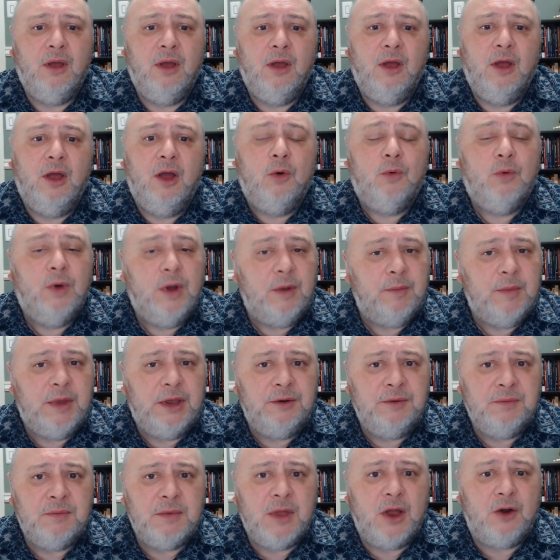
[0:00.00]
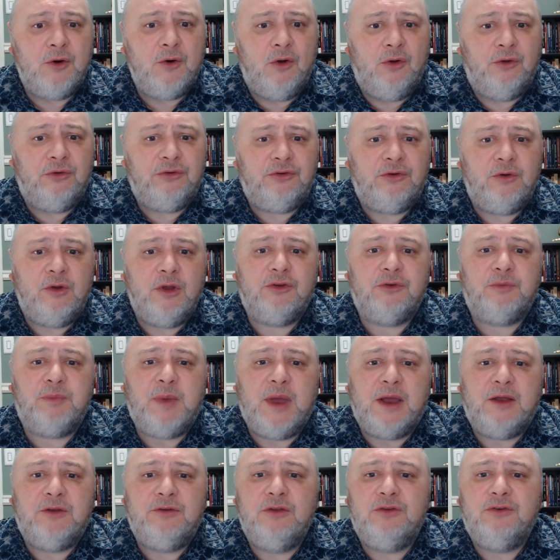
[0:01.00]
Women are also
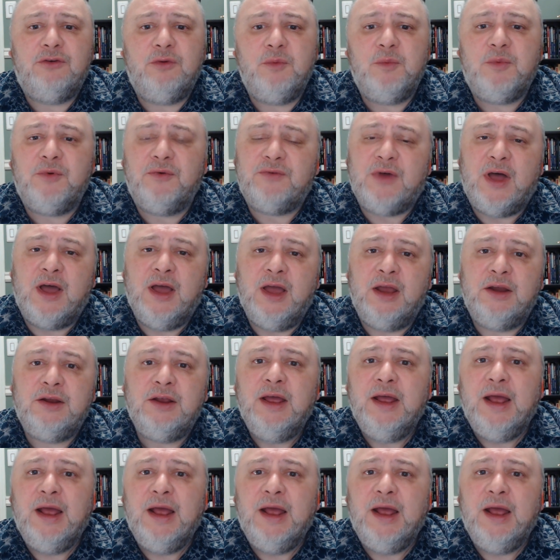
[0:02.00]
expected to provide